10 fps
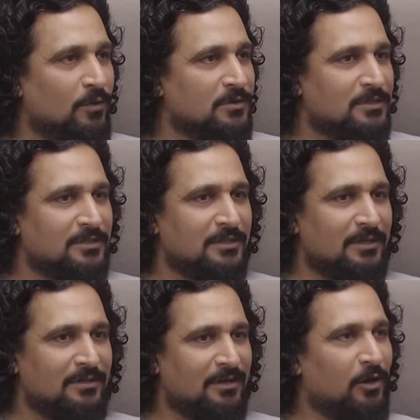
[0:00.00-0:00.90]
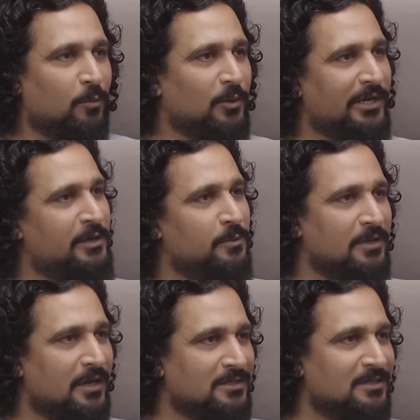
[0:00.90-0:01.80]
was unobtainium in
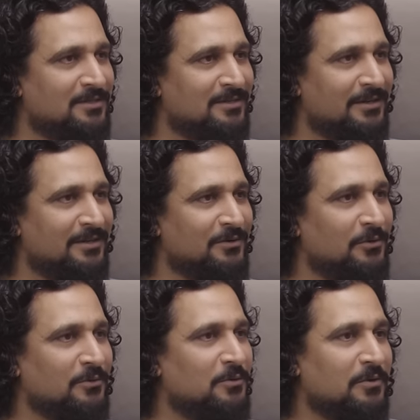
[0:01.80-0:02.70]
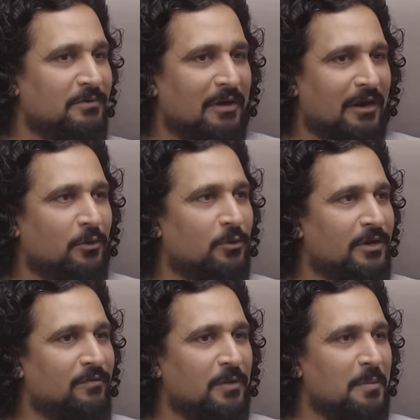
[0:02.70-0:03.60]
that sense, right? You know, I couldn't
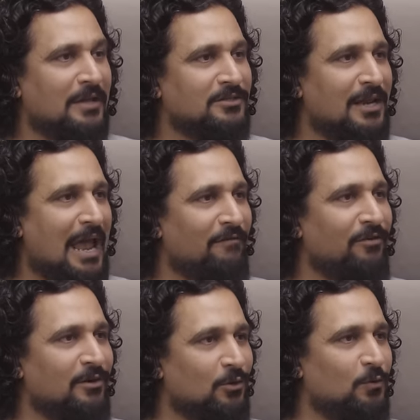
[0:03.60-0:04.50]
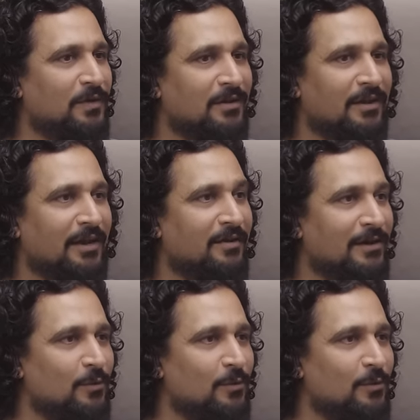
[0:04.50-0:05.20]
even imagine having a two-wheeler and I really